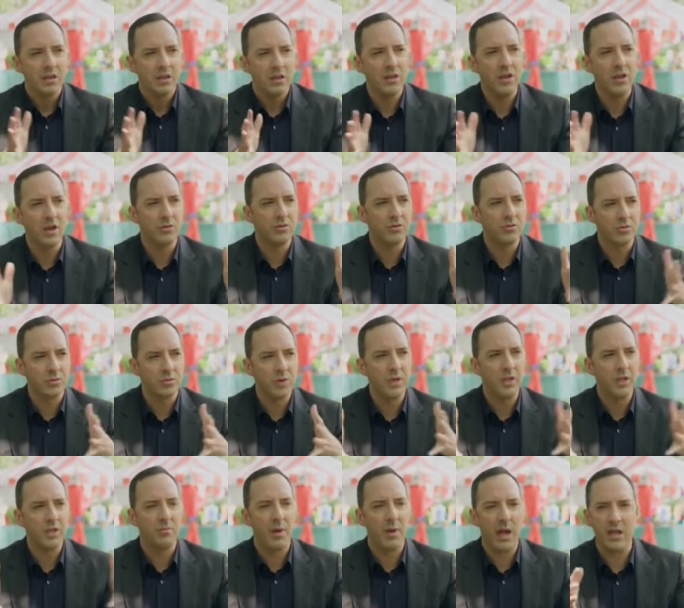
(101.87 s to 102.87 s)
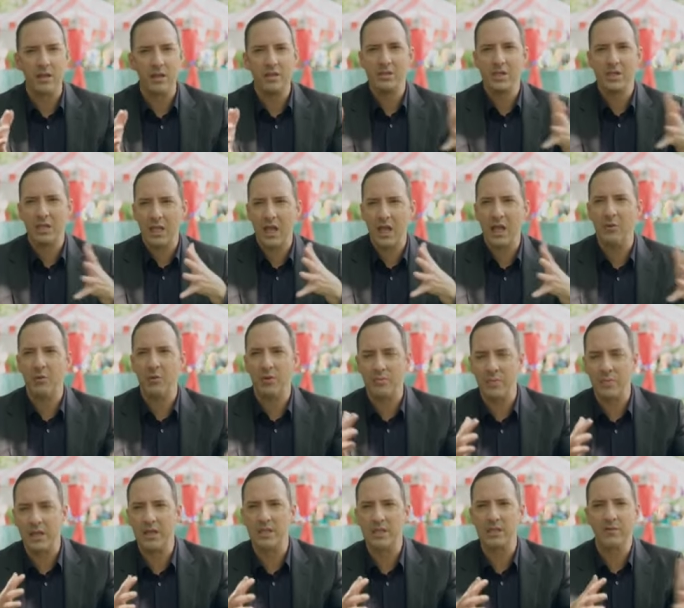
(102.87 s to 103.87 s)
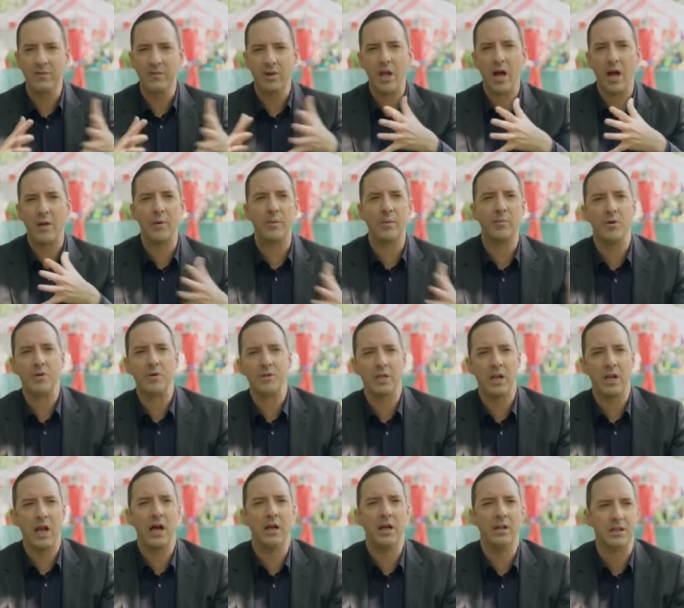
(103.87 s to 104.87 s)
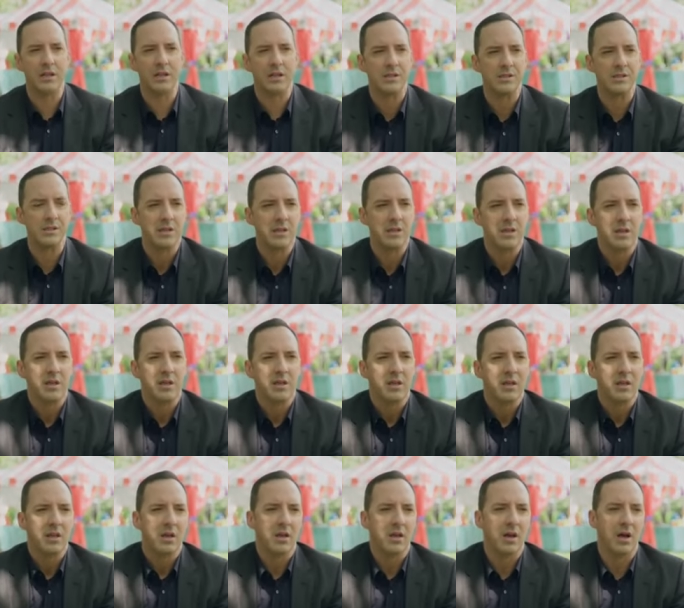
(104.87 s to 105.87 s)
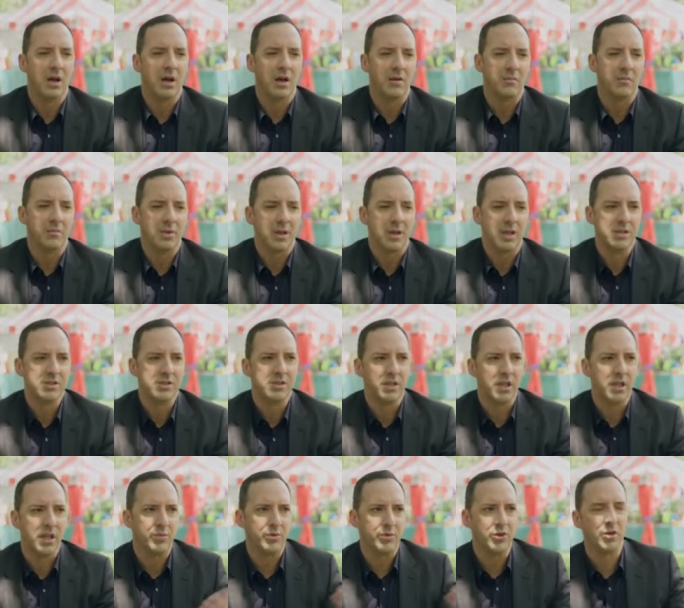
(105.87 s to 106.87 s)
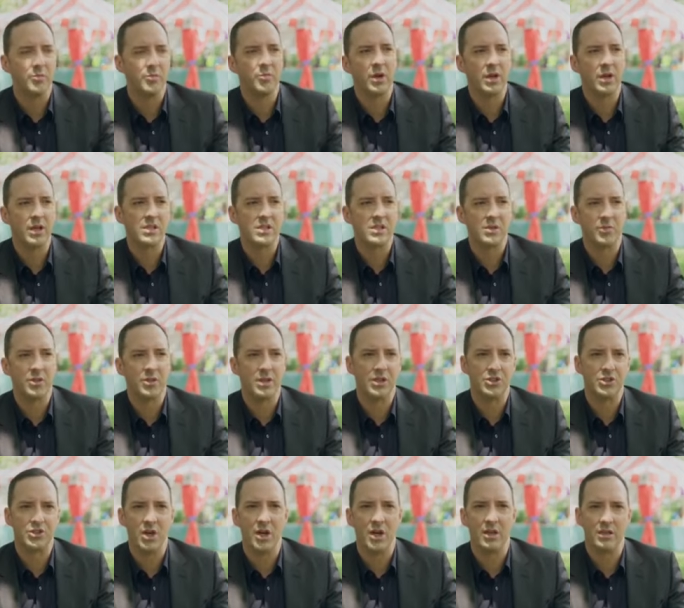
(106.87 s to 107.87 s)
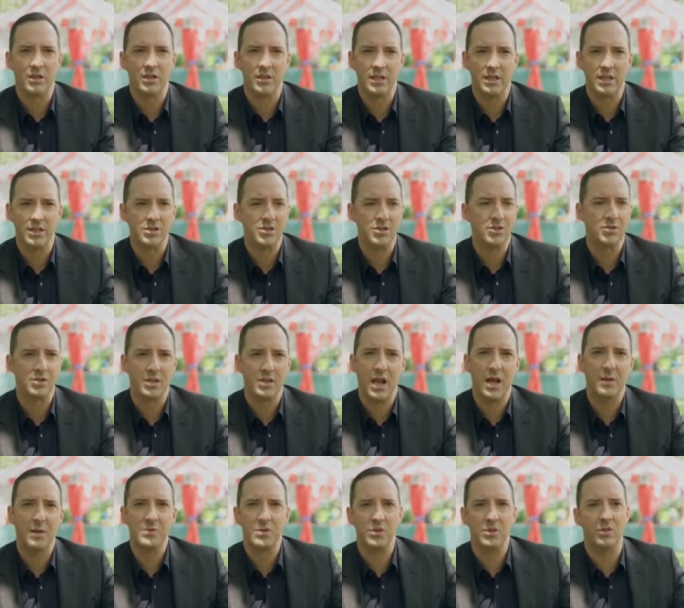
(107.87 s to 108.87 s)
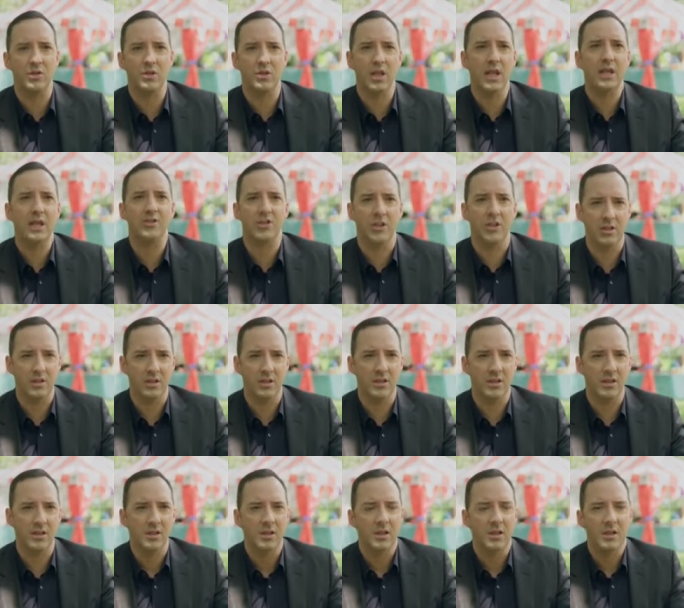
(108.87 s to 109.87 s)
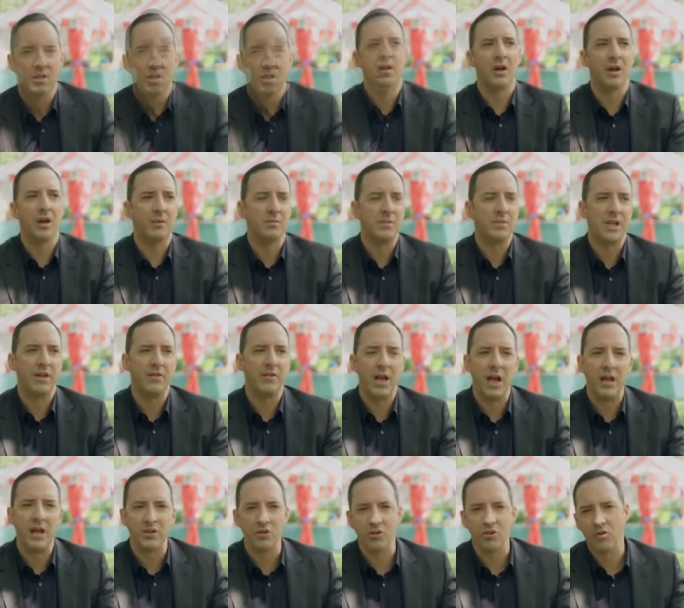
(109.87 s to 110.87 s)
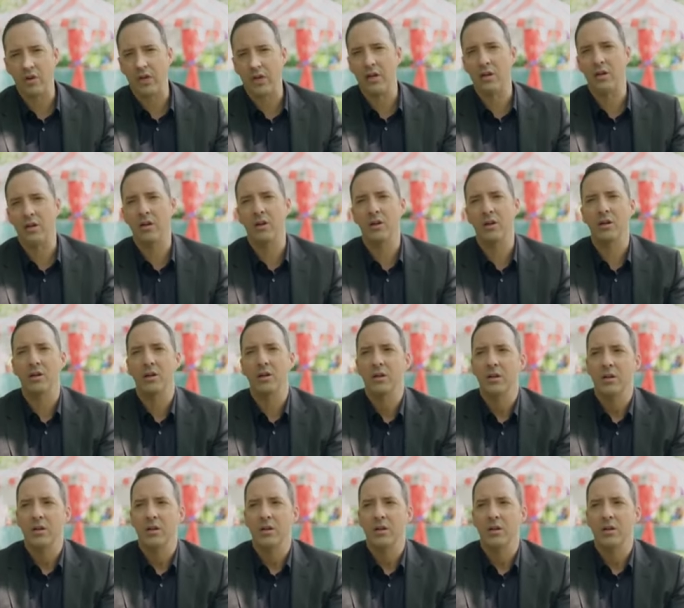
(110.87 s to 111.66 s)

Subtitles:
you know, really balancing it out with many different comic personalities. And so, like, when you bring in someone like John Cleese, who's an absolute legend, David Alan Grier,